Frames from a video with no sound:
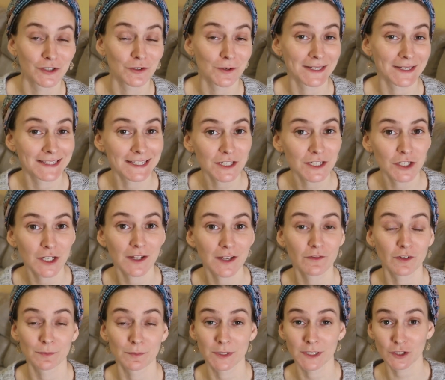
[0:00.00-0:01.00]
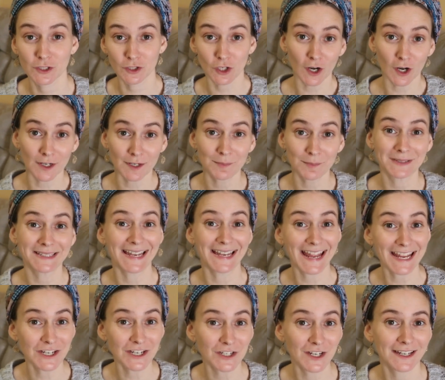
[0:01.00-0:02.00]
transitioning from startup
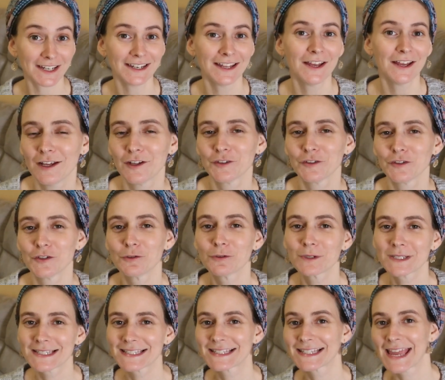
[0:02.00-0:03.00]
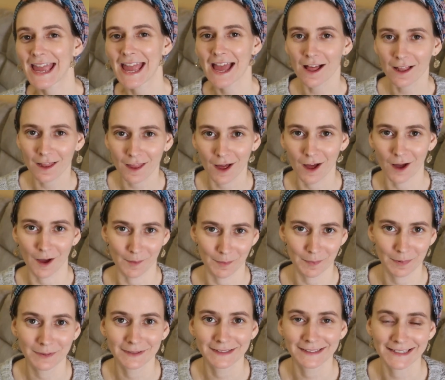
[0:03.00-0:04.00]
nation to scale
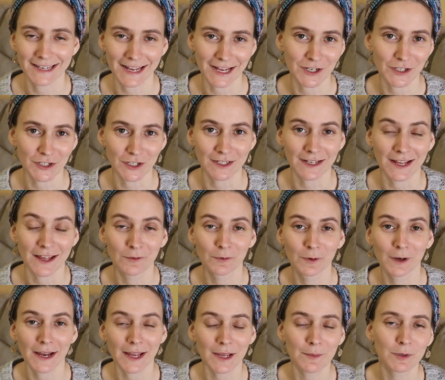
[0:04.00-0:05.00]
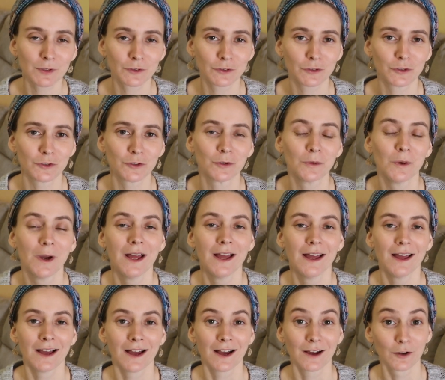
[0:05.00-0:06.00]
up nation, and we're able to
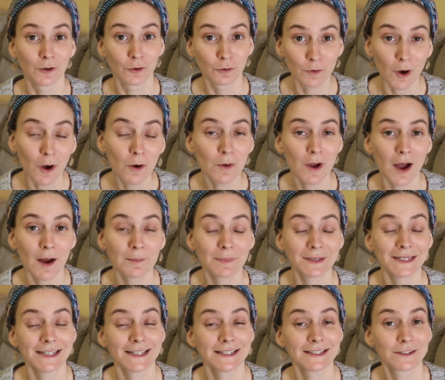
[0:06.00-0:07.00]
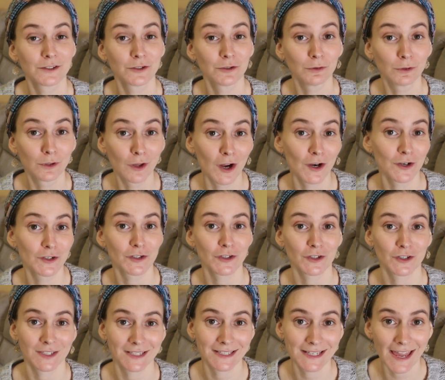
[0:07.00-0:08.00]
grow companies to larger
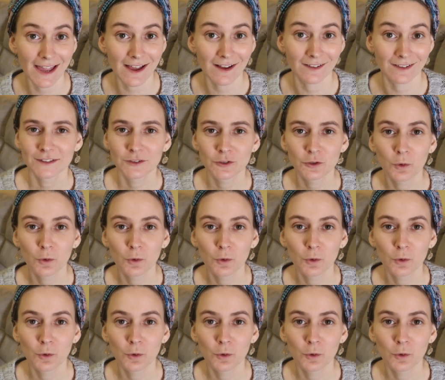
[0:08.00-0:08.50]
scale.